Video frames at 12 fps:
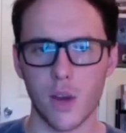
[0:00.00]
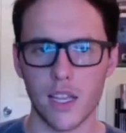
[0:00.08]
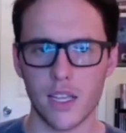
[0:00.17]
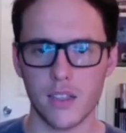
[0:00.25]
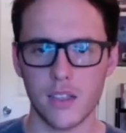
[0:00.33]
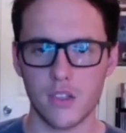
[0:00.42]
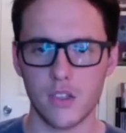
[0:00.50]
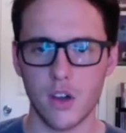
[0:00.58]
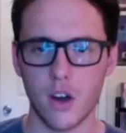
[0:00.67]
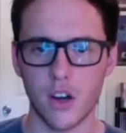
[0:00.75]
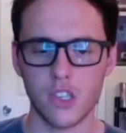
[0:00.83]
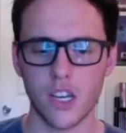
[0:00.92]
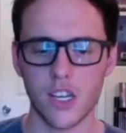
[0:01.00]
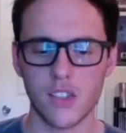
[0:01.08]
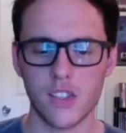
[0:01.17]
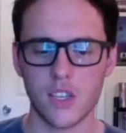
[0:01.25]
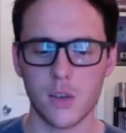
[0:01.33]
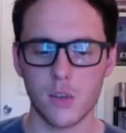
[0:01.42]
great car
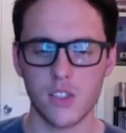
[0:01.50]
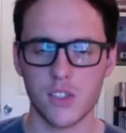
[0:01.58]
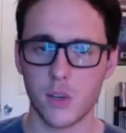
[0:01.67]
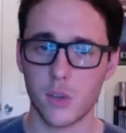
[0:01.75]
chase sequence.